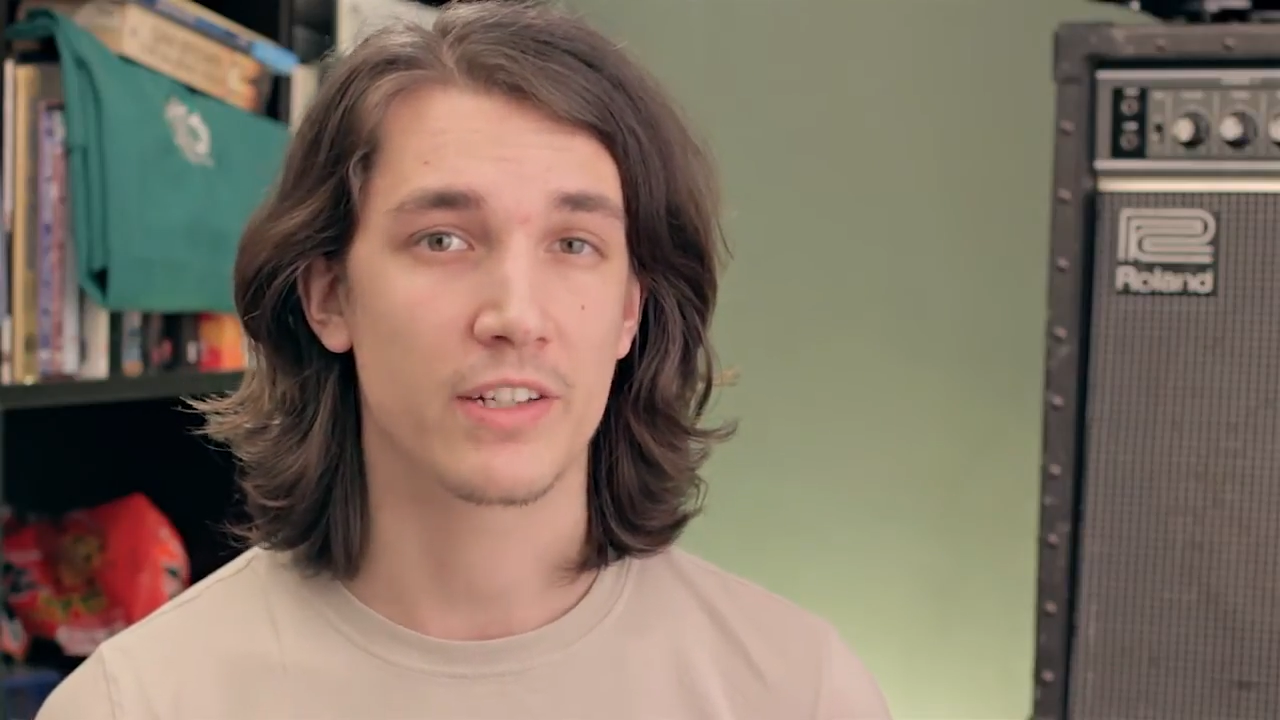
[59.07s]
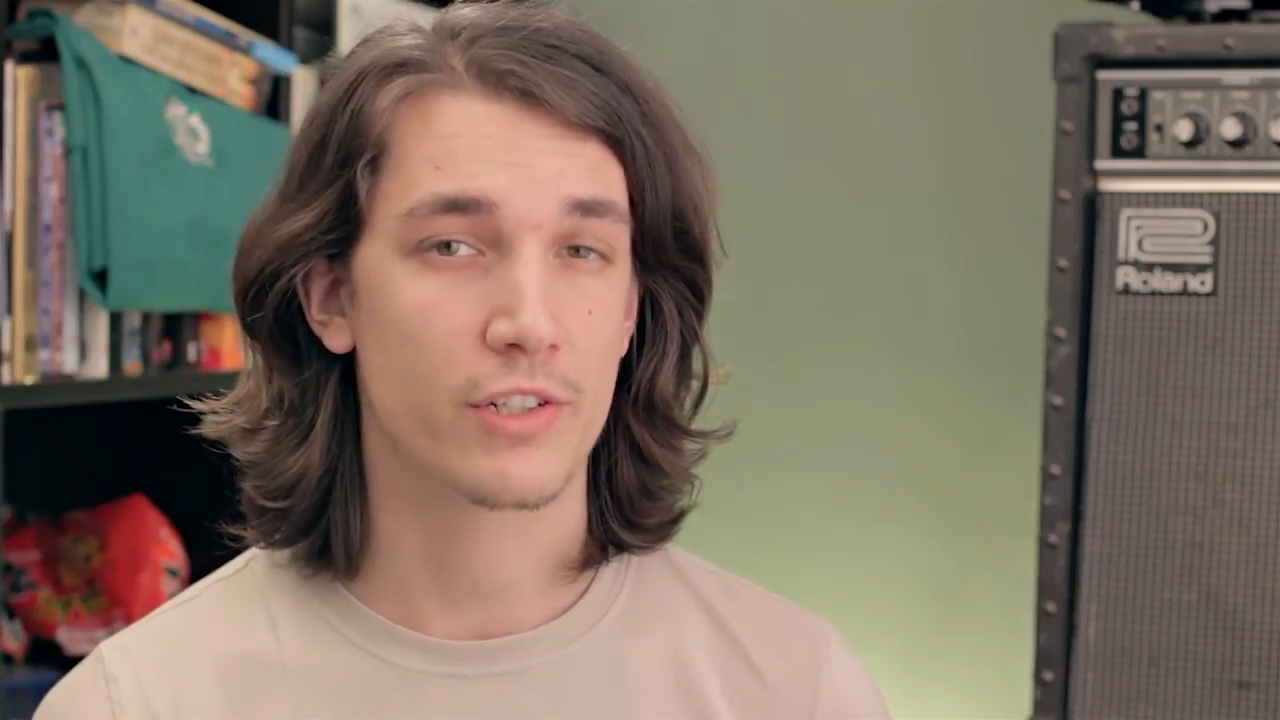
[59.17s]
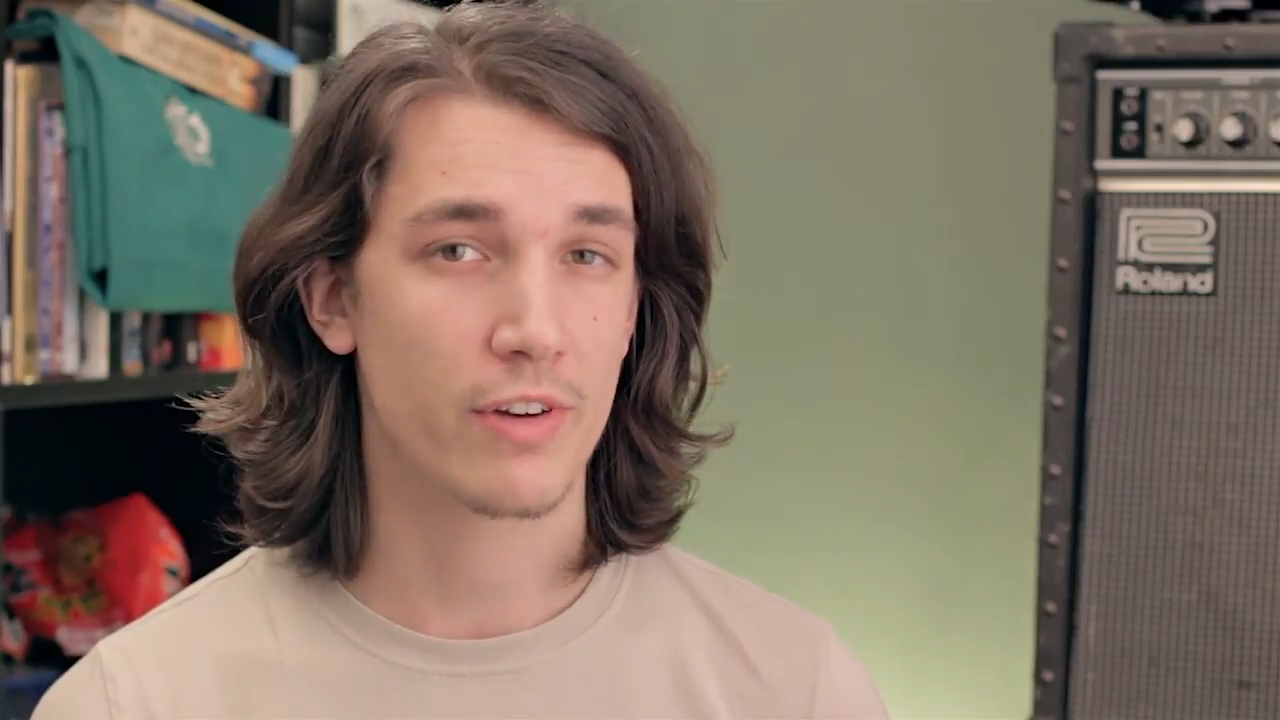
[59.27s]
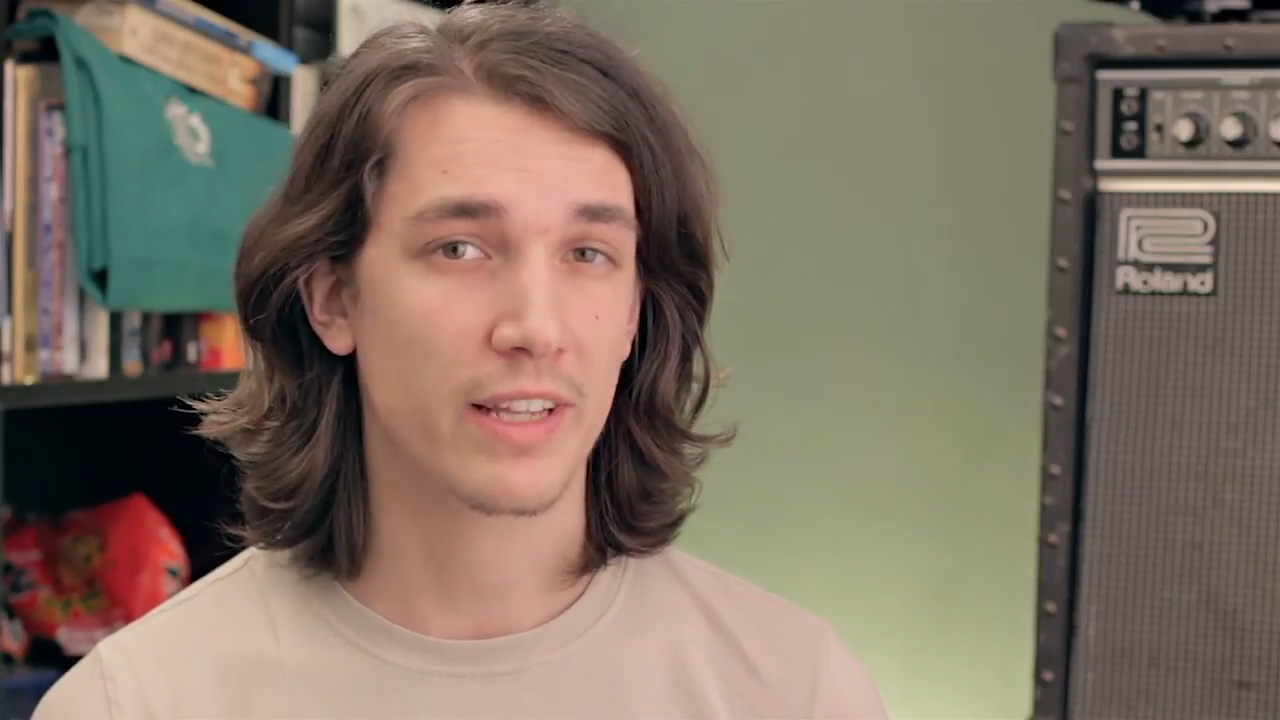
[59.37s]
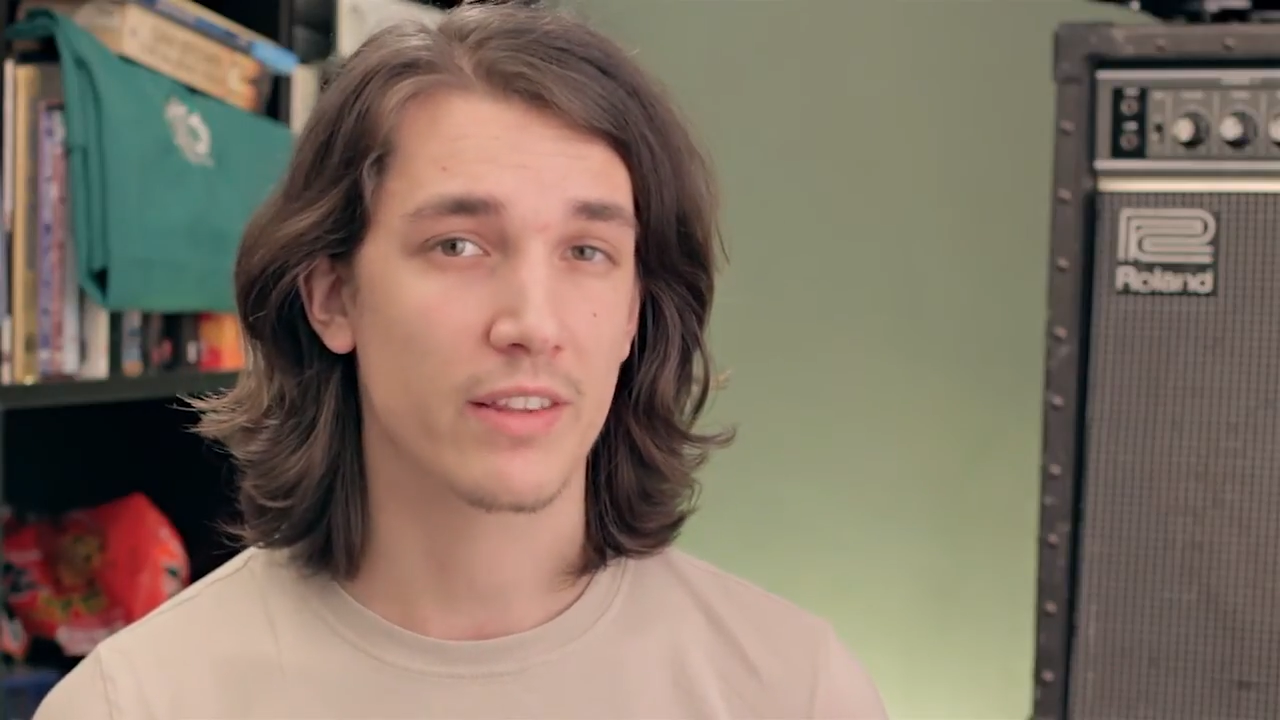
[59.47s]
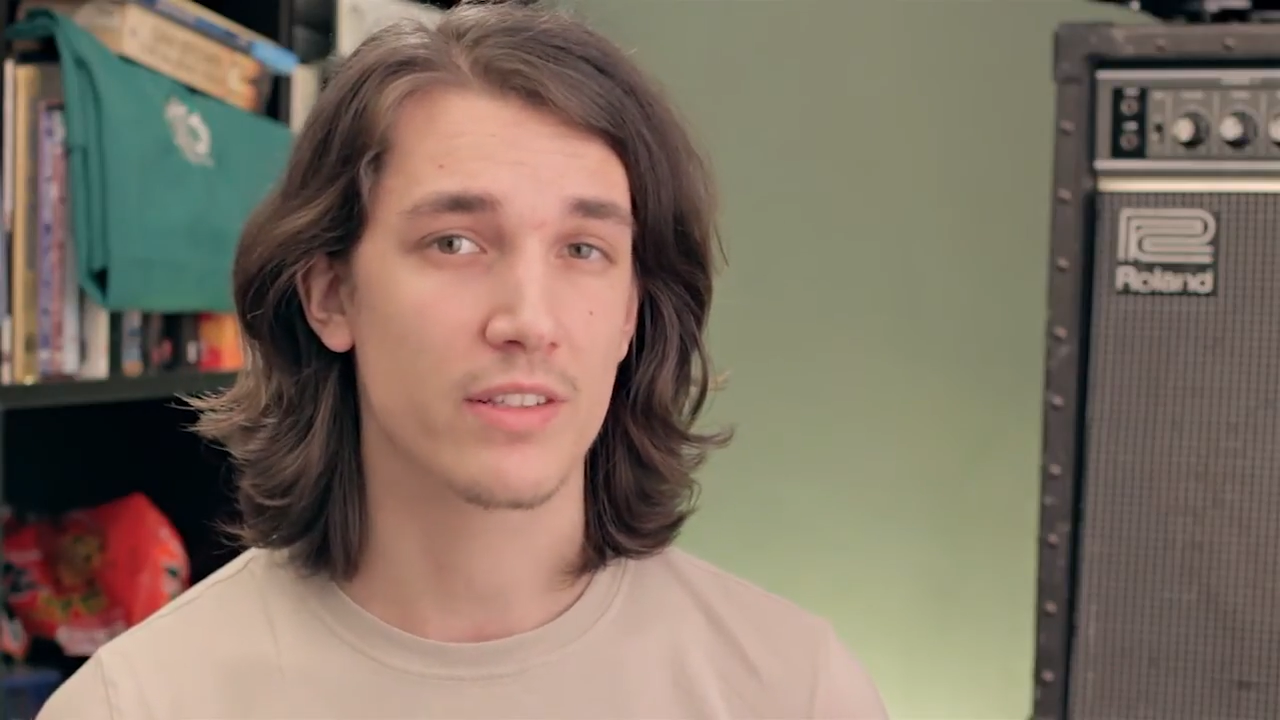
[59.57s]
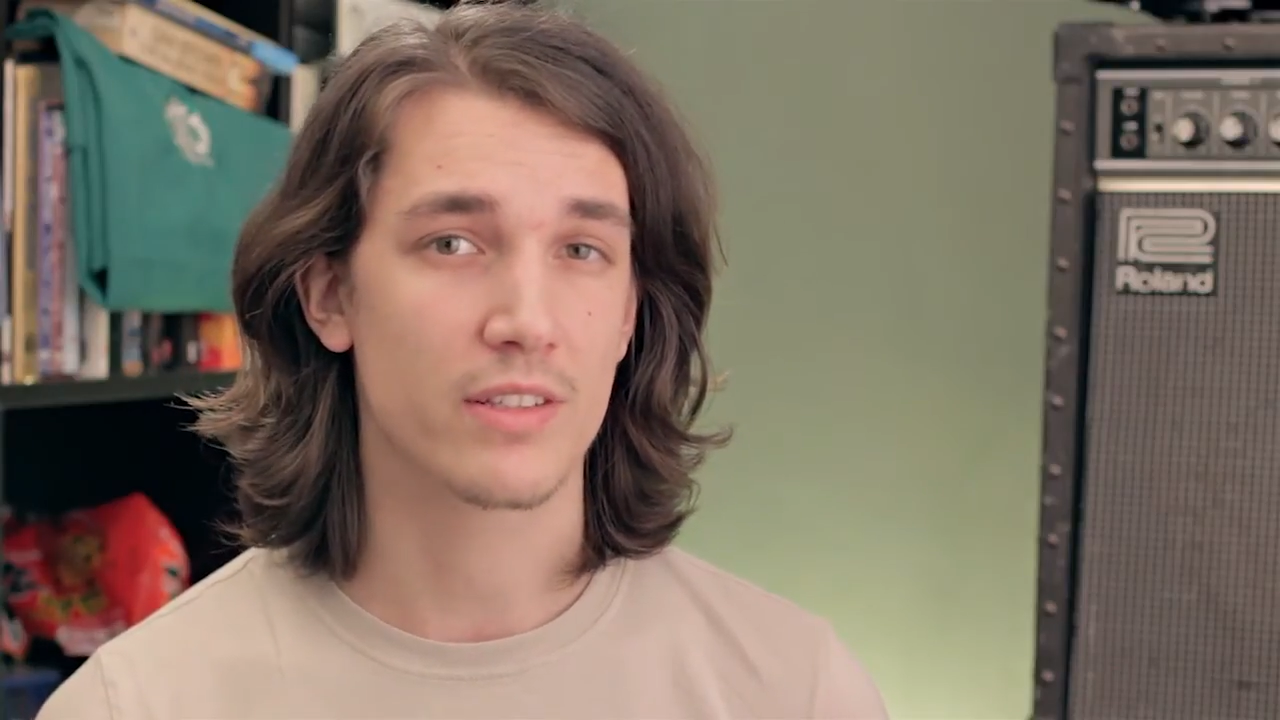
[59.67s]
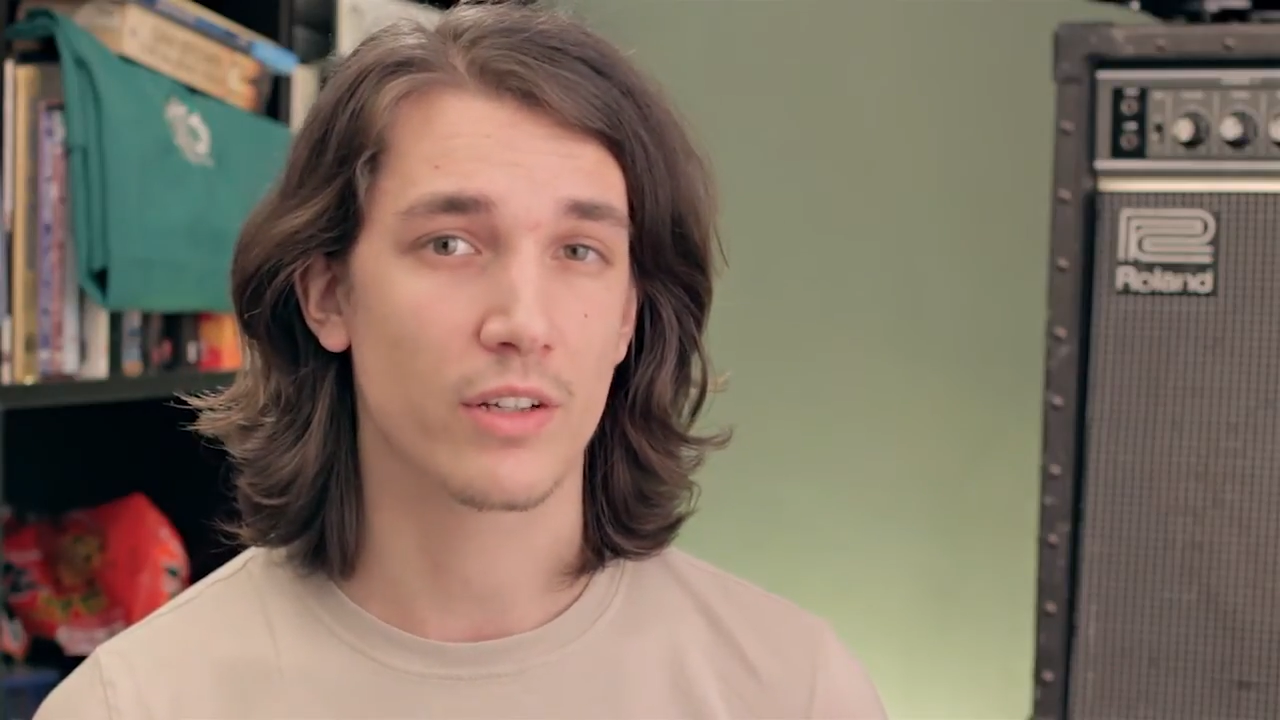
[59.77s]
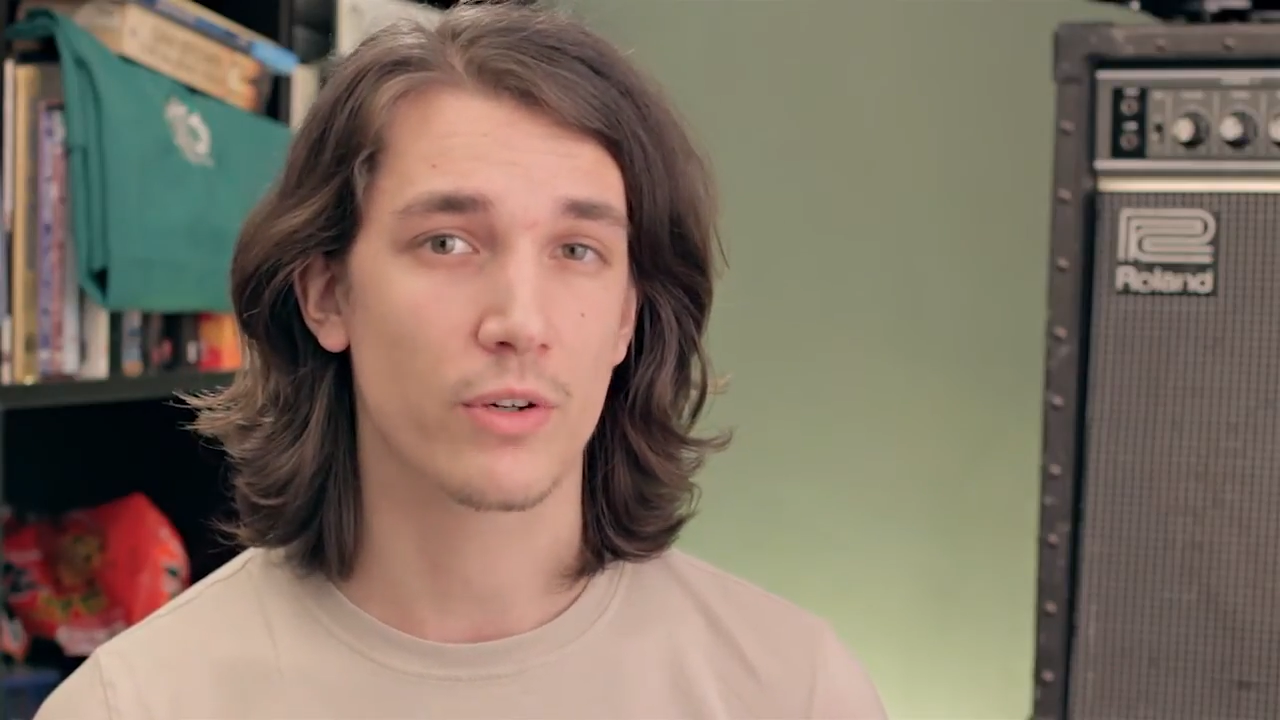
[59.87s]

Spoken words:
strengthens the